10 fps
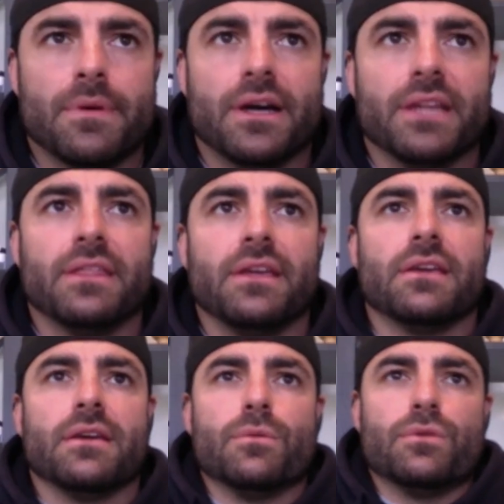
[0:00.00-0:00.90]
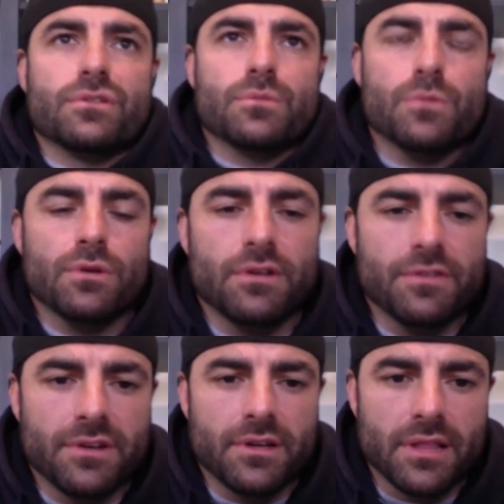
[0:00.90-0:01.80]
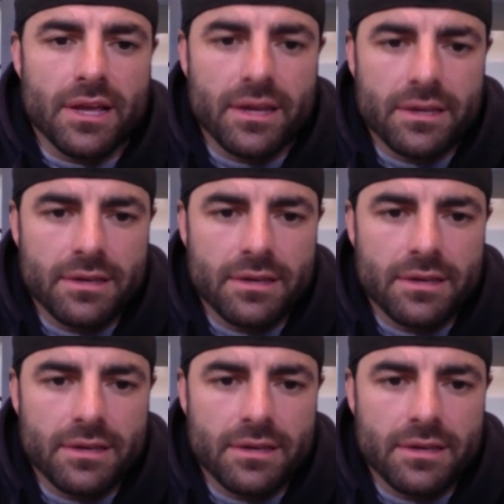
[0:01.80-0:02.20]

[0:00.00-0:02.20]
i think it was more of a like